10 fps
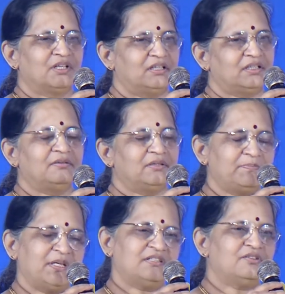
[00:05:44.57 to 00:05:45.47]
I think the
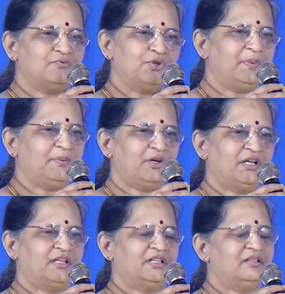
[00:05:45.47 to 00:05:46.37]
patients would be
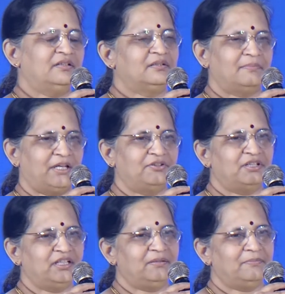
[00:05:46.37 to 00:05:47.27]
monitored manually,